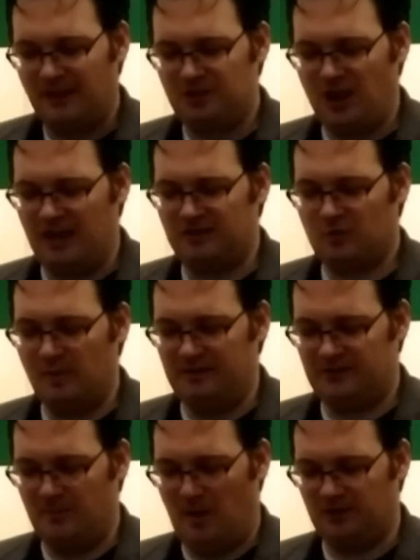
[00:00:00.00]
Chaz
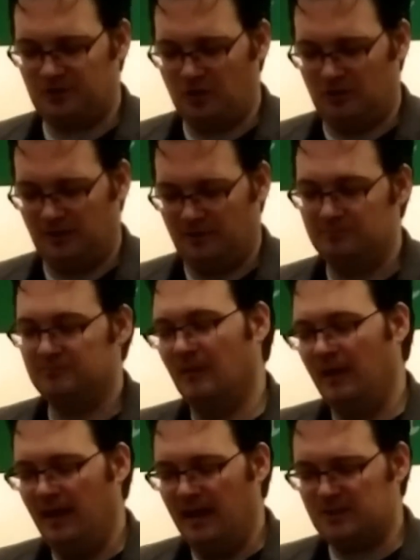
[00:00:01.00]
squeezed him on the shoulder.
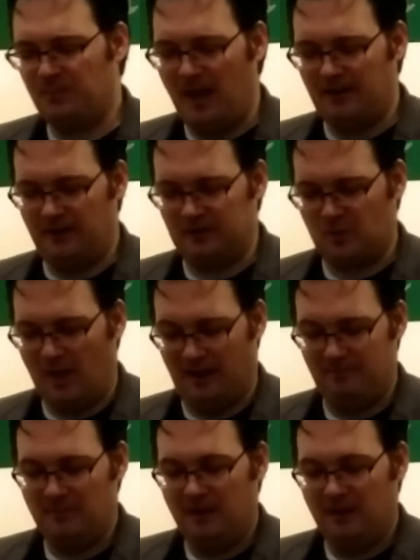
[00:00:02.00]
"It's better this way.